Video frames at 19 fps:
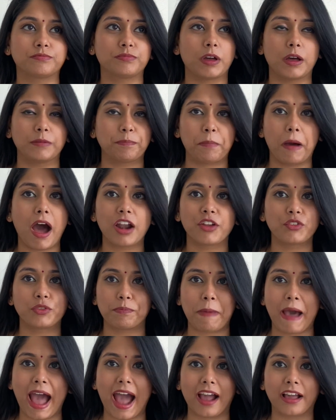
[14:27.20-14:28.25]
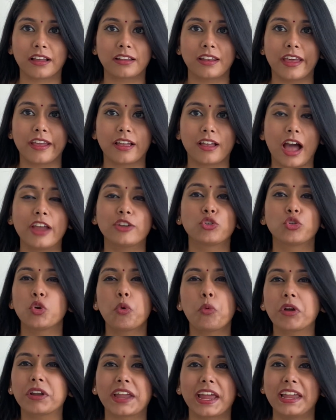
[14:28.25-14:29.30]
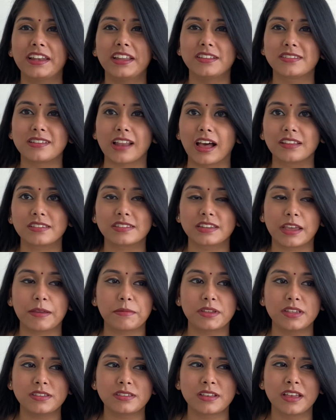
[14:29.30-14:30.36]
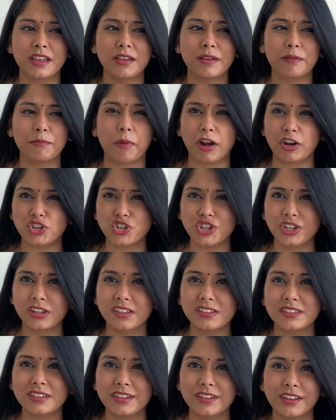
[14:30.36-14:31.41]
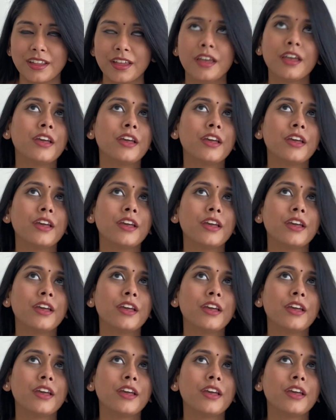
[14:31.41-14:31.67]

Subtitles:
a part of the pack. Like, I don't know what Haley's last name is. Marshall, is it?